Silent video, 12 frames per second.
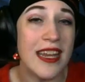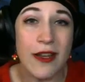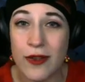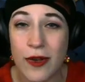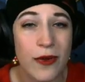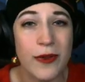You
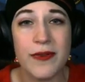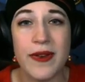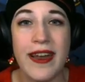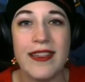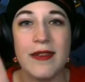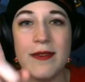don't hold right
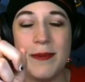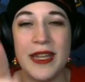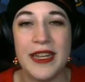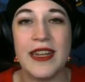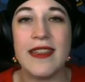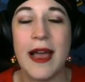at the
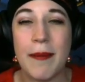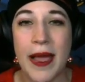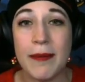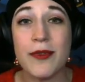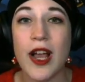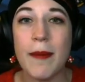beginning of that
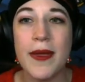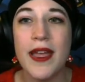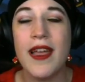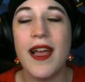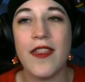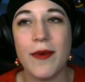pipe drop,
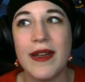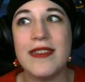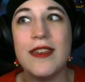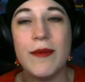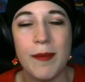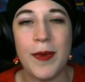otherwise
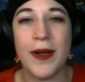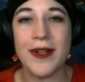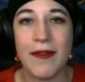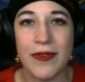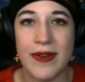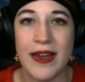you will bonk
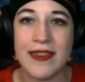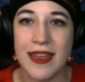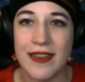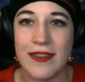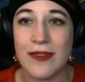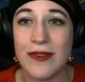off the right side
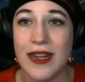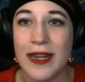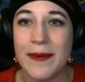of the screen.